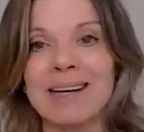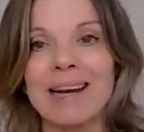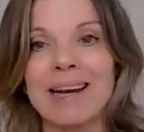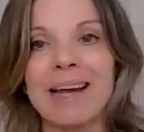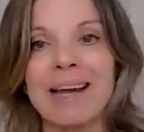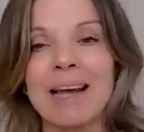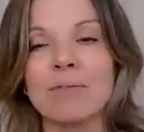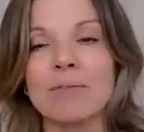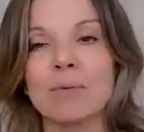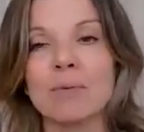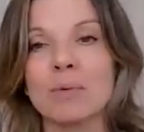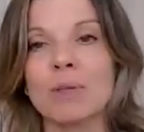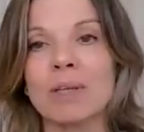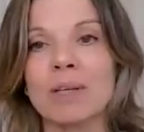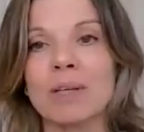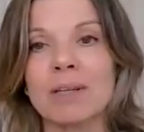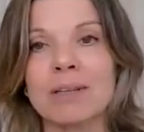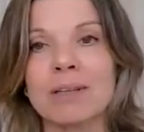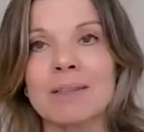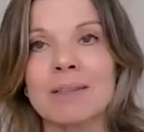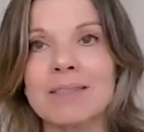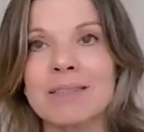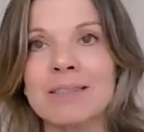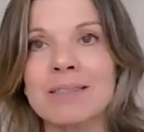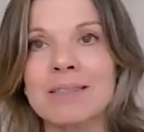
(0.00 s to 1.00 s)
to have all the
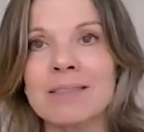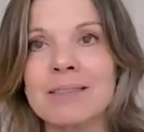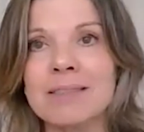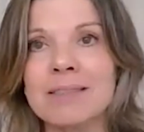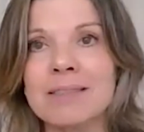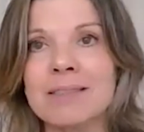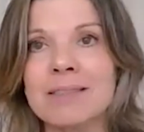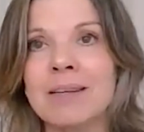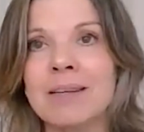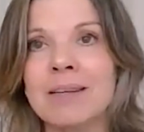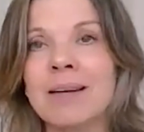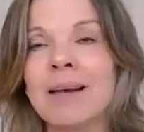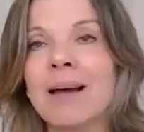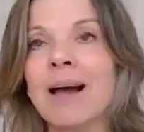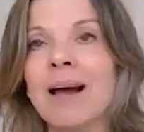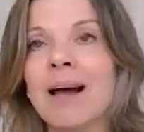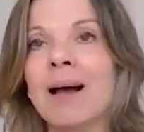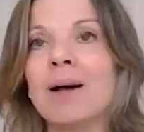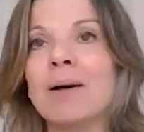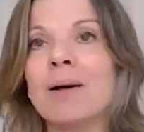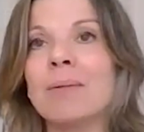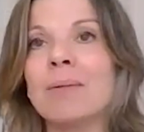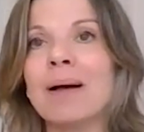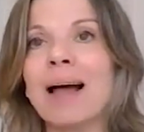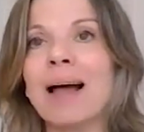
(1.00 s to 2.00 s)
answers.
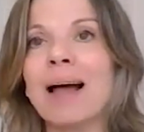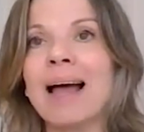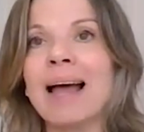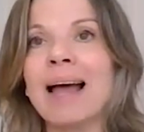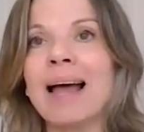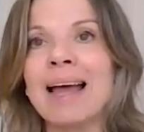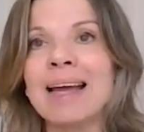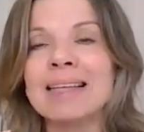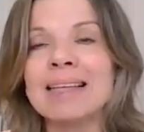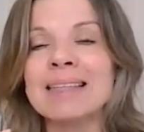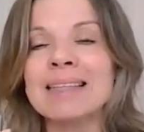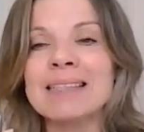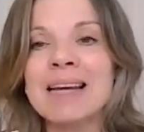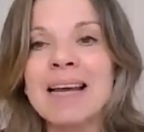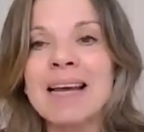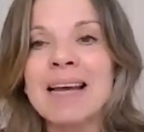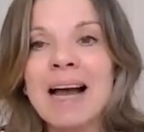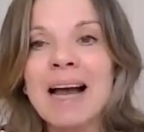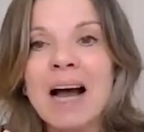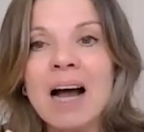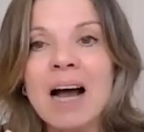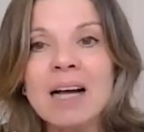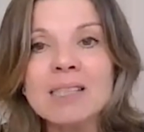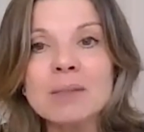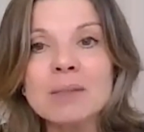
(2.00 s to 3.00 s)
And
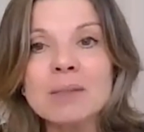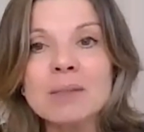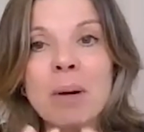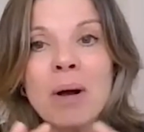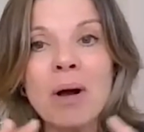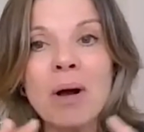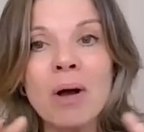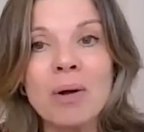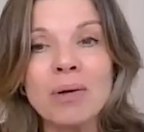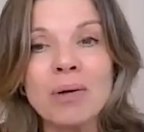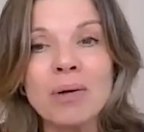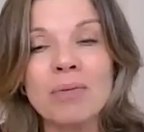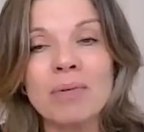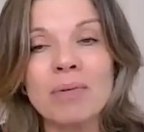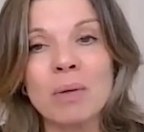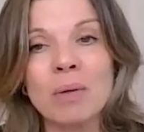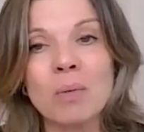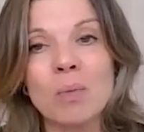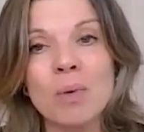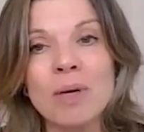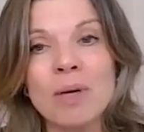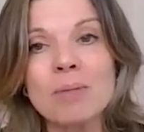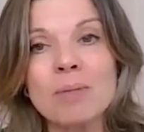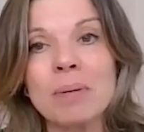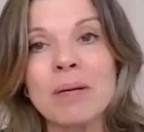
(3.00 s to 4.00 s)
us partnering
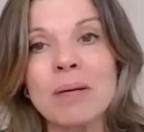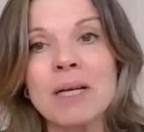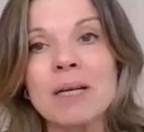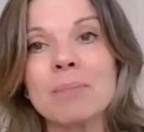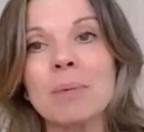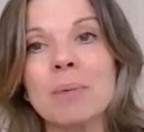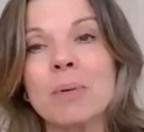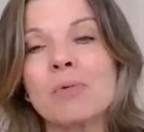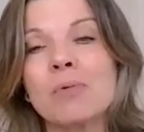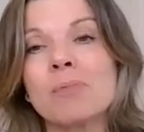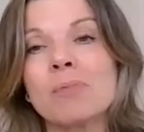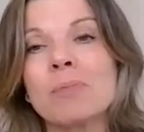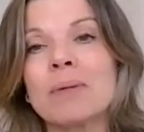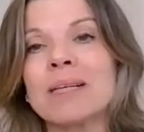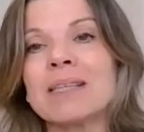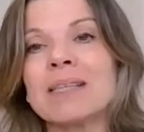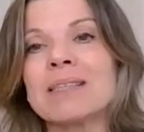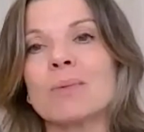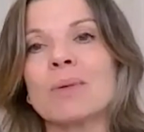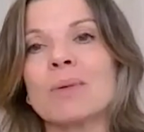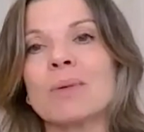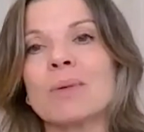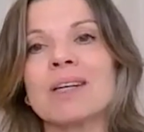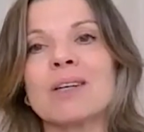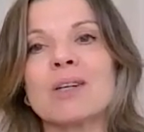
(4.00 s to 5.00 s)
with people means
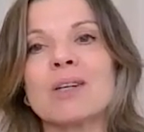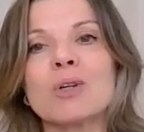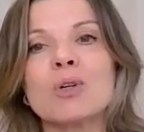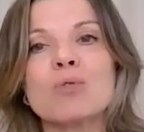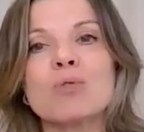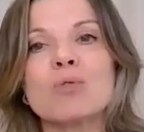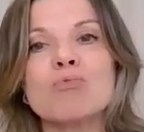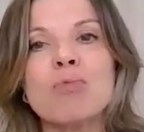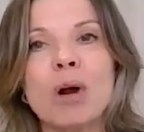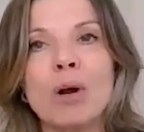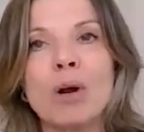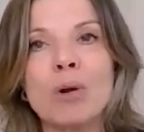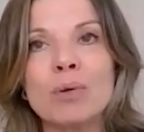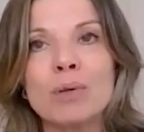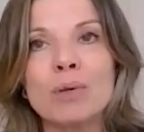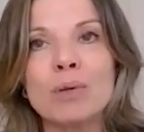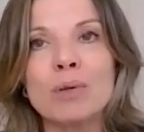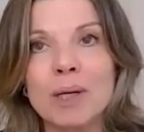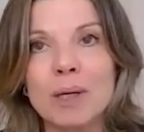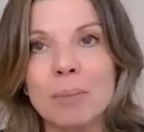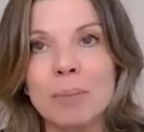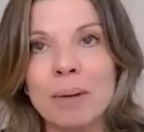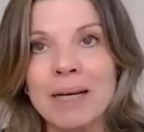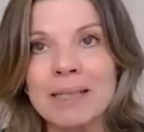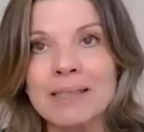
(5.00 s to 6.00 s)
that we're going to grow the
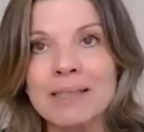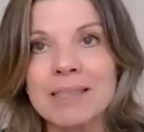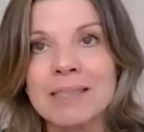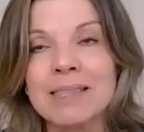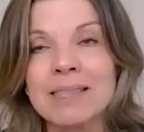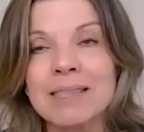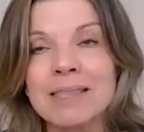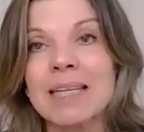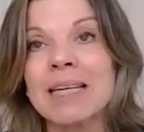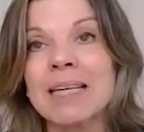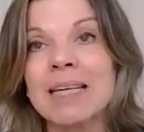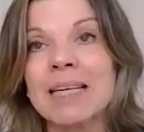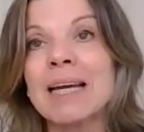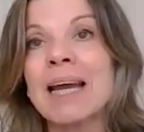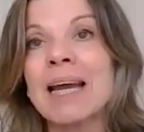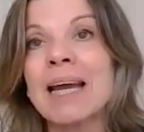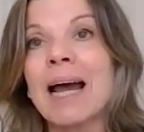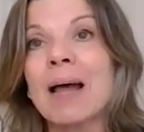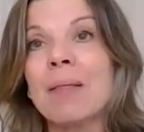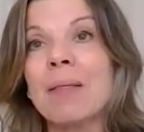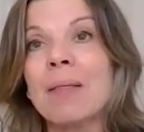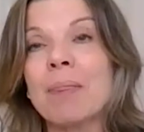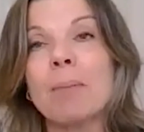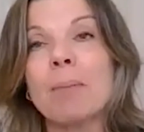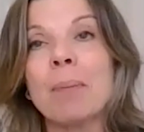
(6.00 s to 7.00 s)
capacity
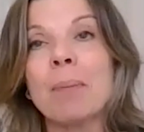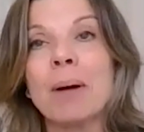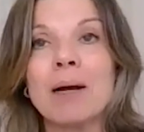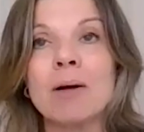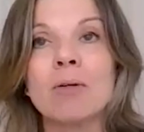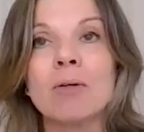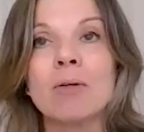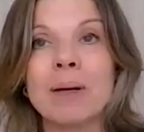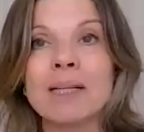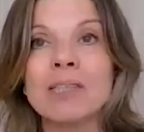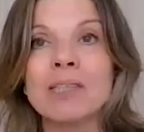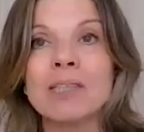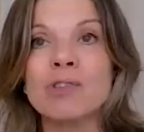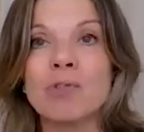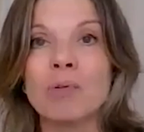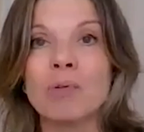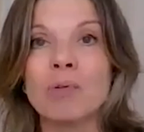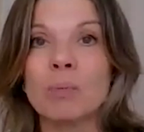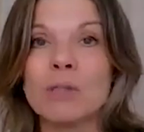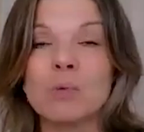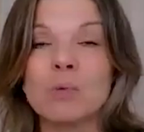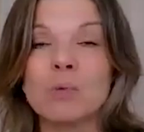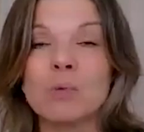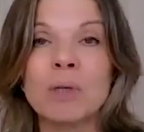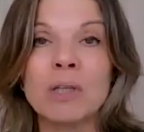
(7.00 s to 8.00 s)
and the power base from
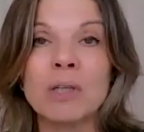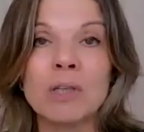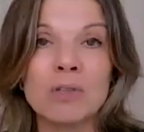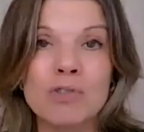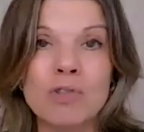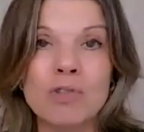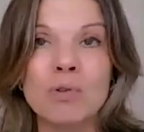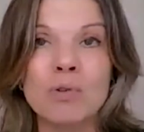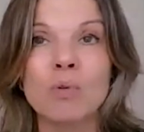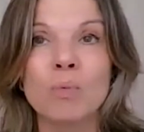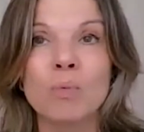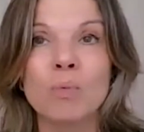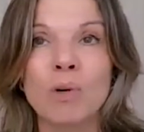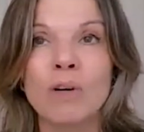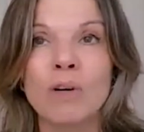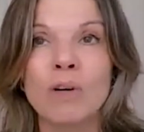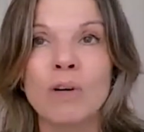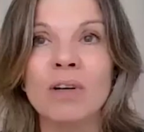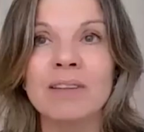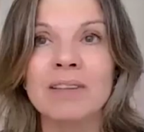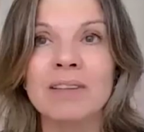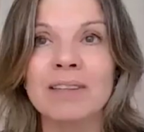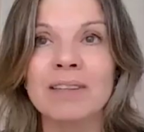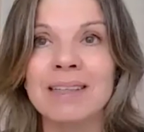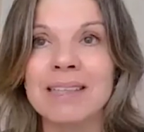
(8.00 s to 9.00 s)
which we can do the
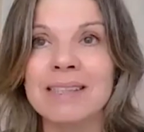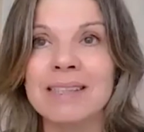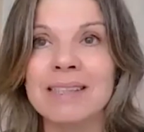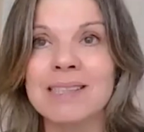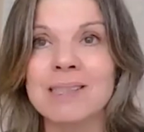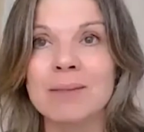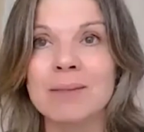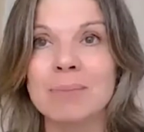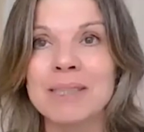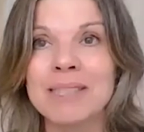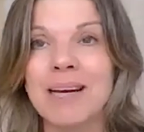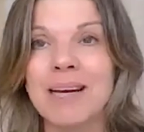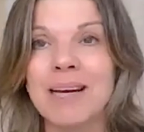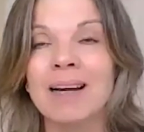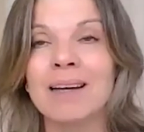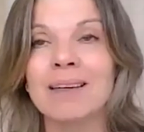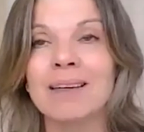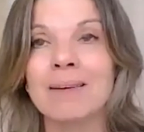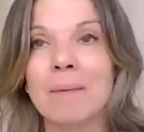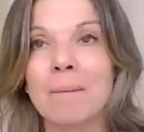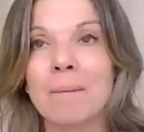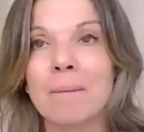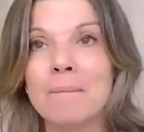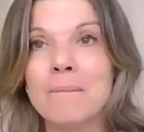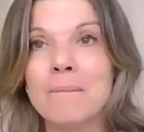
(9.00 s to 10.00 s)
work that needs to be done.